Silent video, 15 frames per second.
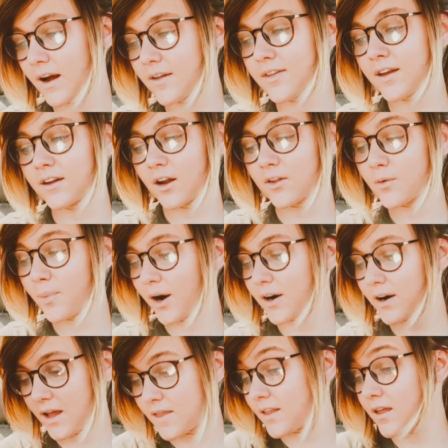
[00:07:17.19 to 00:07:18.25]
think another
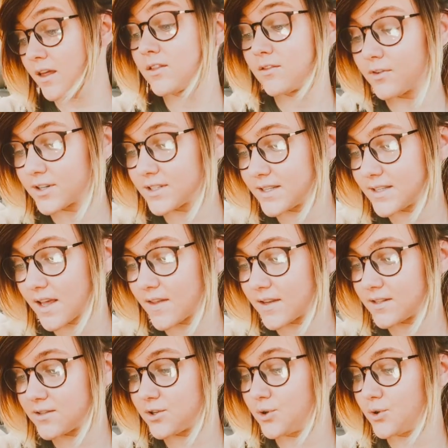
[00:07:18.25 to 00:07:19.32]
part, in the verse that said
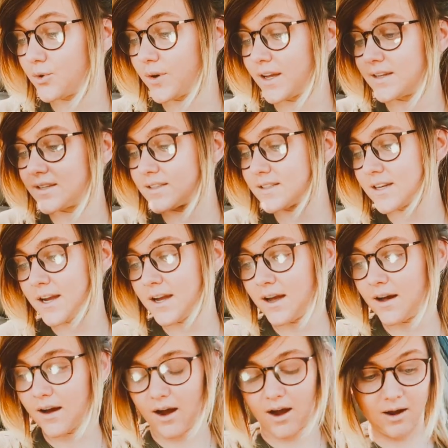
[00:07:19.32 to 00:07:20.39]
this too, is
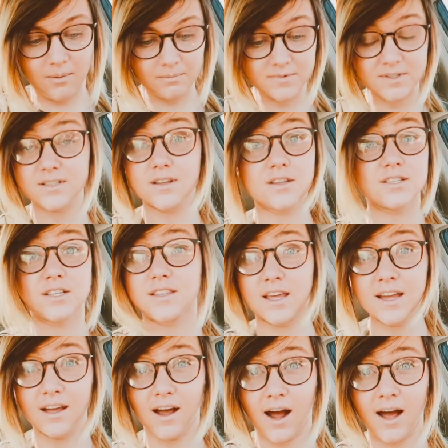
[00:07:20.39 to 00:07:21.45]
to
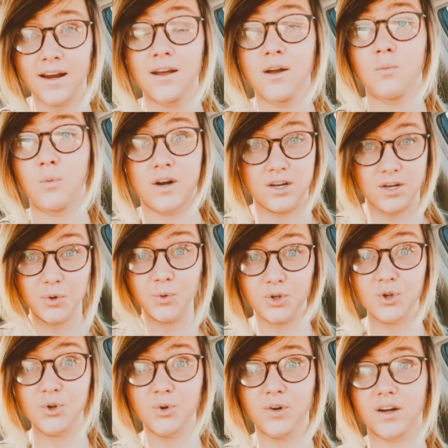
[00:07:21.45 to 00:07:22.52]
thank God when you
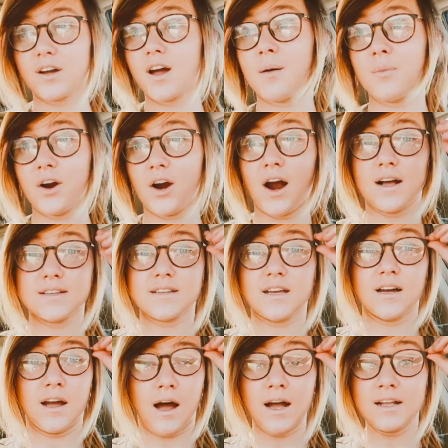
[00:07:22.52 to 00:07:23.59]
do come across
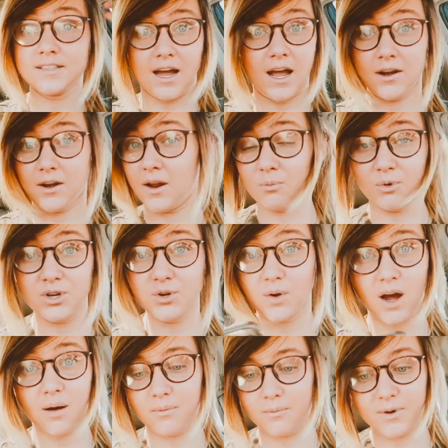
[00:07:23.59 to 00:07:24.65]
a God dot, and when you
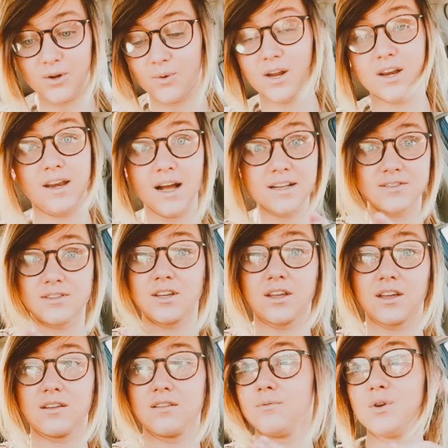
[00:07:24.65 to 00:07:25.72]

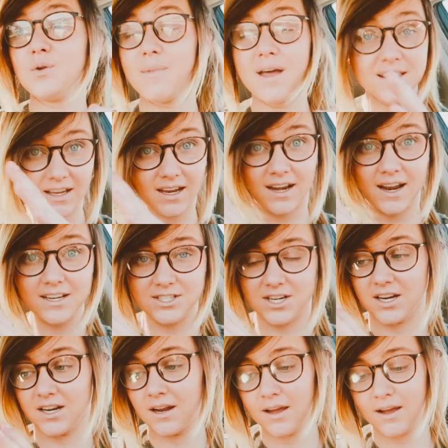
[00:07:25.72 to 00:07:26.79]
make the
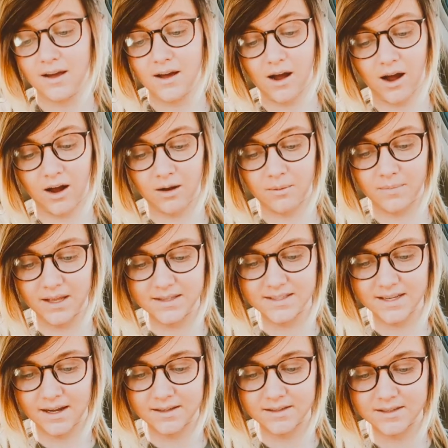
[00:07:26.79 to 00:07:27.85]
connection. It
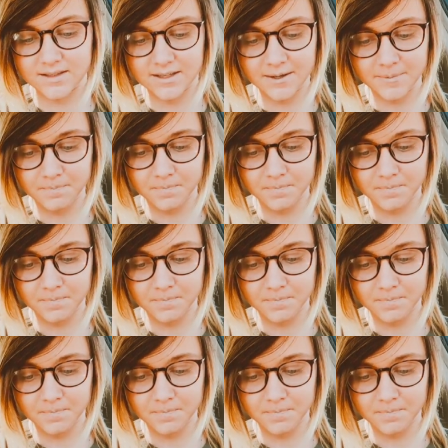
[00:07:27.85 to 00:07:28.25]
says,